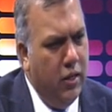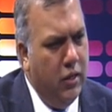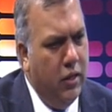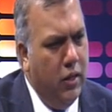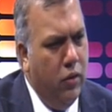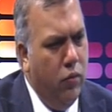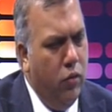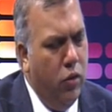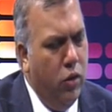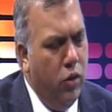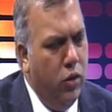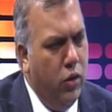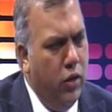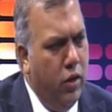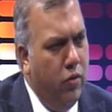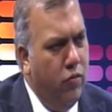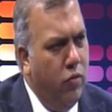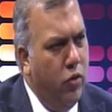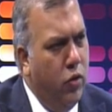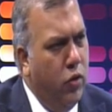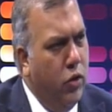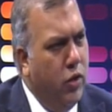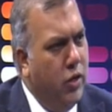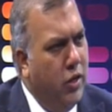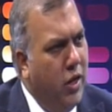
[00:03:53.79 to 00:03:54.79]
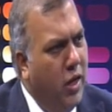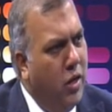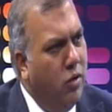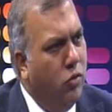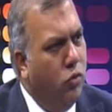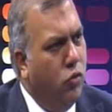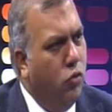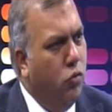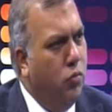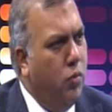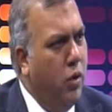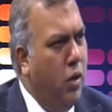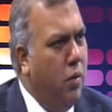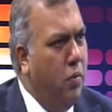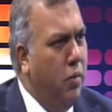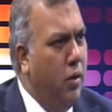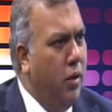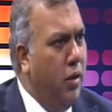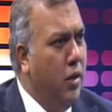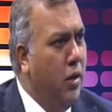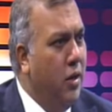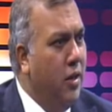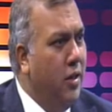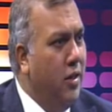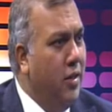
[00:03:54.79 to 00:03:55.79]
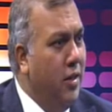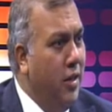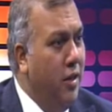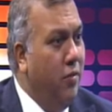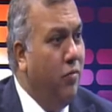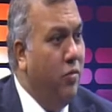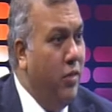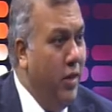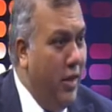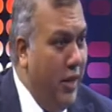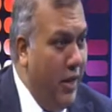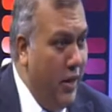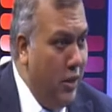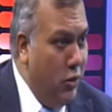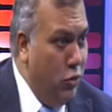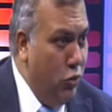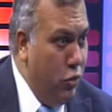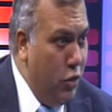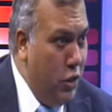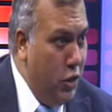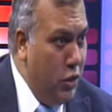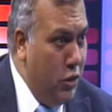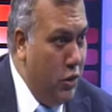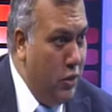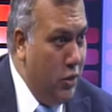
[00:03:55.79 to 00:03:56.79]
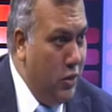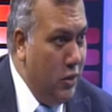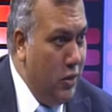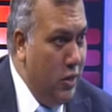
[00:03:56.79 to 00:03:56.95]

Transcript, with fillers: they will never return to Burma if they get education.